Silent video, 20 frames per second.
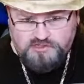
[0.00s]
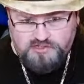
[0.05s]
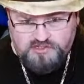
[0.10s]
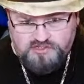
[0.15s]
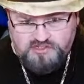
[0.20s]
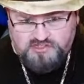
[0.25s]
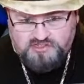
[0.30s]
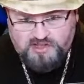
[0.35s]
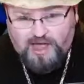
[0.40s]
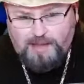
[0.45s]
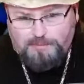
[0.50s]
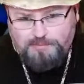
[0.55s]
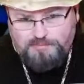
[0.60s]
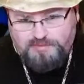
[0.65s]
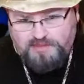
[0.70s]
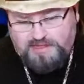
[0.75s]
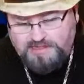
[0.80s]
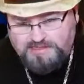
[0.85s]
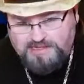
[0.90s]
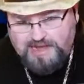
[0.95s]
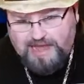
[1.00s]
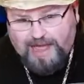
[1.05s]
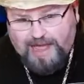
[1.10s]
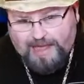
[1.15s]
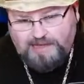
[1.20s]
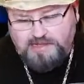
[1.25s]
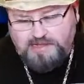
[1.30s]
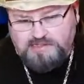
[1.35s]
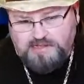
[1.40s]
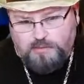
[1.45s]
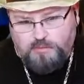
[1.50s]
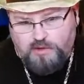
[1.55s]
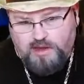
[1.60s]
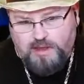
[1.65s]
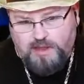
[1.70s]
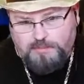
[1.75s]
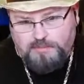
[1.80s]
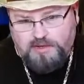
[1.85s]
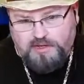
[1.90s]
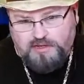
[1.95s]
to stop the attacks that were
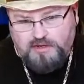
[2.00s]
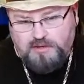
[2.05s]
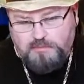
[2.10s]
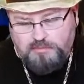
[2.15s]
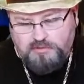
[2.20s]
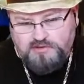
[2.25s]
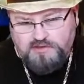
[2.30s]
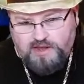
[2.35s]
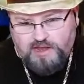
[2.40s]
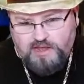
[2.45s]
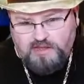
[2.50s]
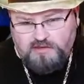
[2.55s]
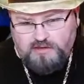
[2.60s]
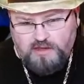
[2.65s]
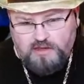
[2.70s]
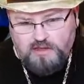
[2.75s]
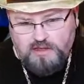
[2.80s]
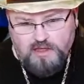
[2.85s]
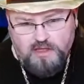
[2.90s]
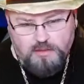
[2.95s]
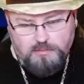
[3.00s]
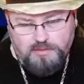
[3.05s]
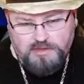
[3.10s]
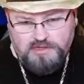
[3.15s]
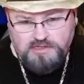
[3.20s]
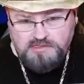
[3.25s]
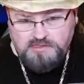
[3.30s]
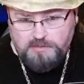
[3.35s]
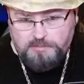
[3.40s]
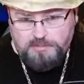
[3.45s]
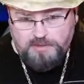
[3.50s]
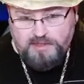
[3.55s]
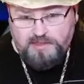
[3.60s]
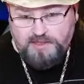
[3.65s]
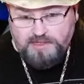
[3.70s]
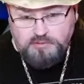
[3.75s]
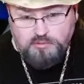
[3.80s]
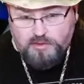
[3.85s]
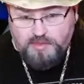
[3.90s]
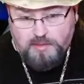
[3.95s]
happening in Britannia, because
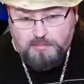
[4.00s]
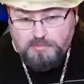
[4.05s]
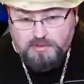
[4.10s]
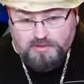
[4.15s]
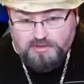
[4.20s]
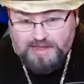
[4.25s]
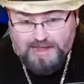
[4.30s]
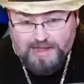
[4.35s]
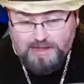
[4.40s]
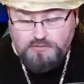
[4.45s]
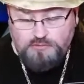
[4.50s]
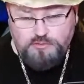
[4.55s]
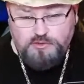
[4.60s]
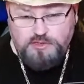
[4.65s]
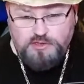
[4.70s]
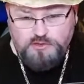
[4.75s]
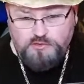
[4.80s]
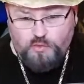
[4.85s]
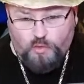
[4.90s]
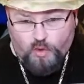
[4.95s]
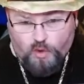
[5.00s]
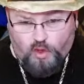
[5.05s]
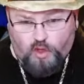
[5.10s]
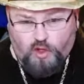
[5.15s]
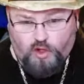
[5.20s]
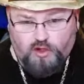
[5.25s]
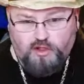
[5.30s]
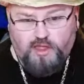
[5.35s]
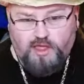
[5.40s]
that's why they built Hadrian's Wall.